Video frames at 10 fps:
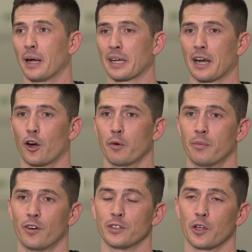I got hurt
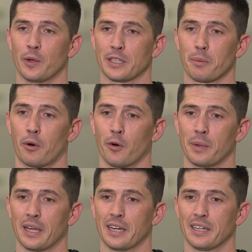versus Odessa
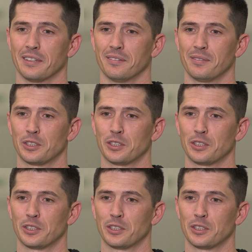Permian and